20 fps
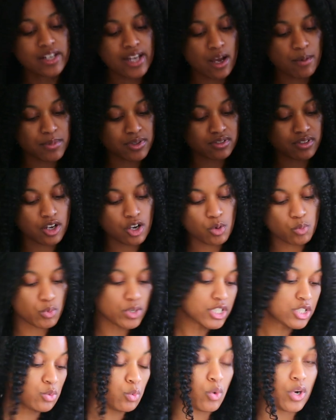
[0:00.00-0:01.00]
know down below
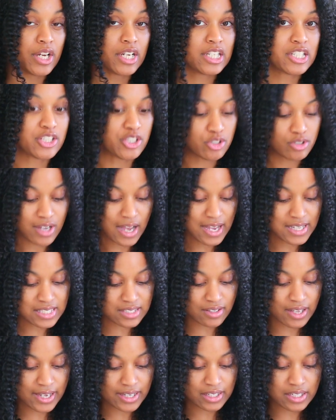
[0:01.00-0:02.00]
which one you
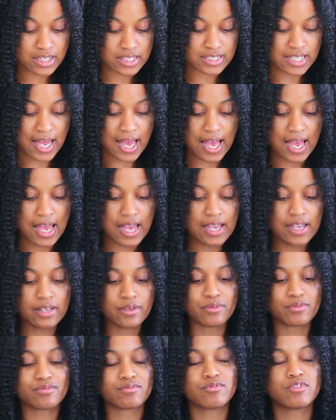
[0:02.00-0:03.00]
guys like because
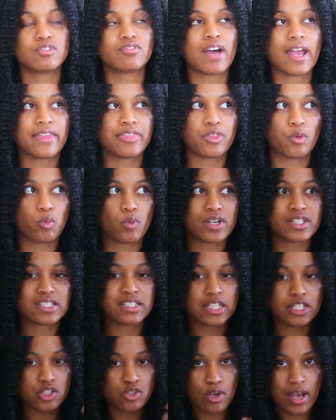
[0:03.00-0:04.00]
I like the
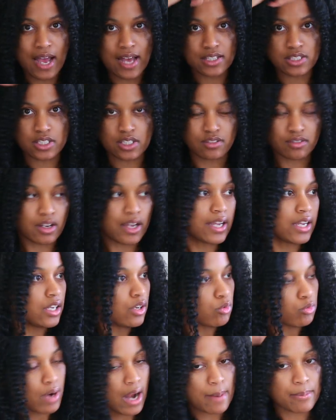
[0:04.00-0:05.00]
ones that you have to
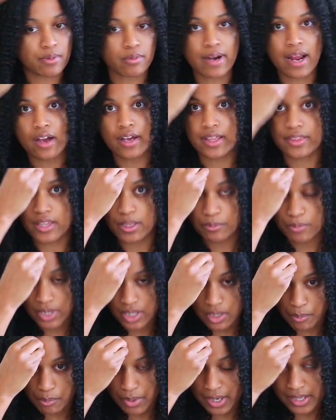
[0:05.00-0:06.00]
like wrap around and then
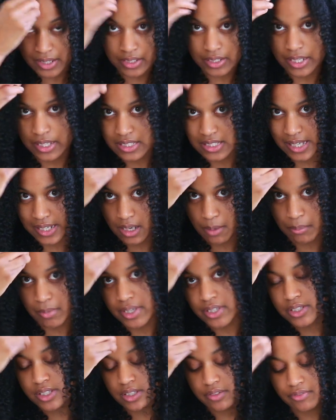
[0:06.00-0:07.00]
put a button. It's like a
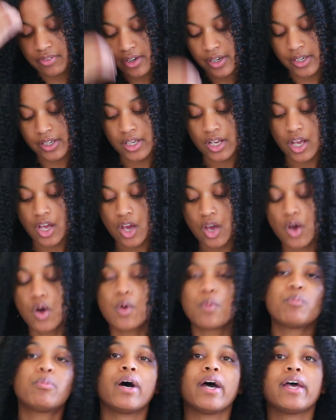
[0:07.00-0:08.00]
button in the front.
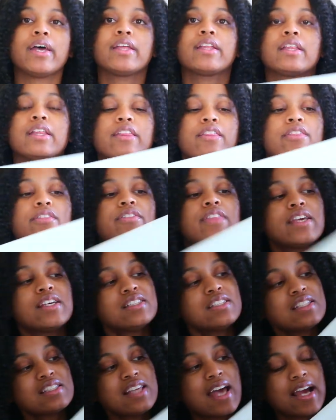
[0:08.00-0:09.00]
But
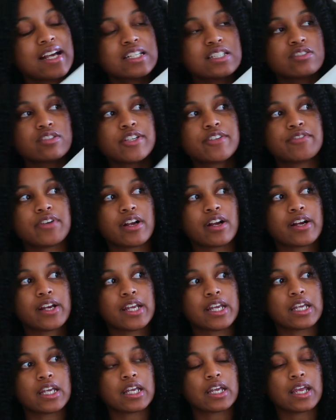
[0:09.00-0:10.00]
this is actually
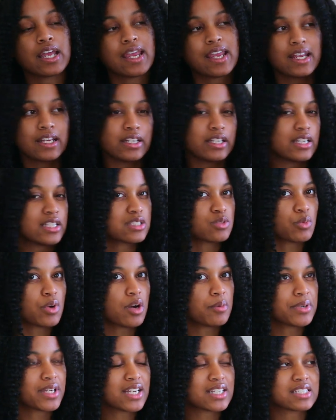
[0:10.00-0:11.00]
very handy as
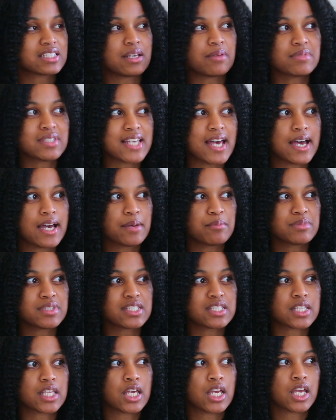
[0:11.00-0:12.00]
well because
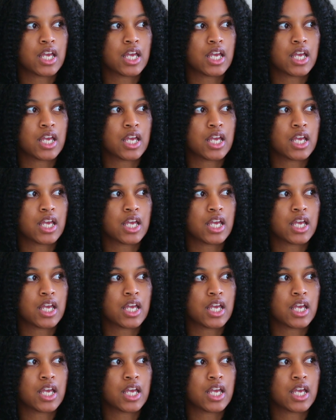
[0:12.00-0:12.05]
sometimes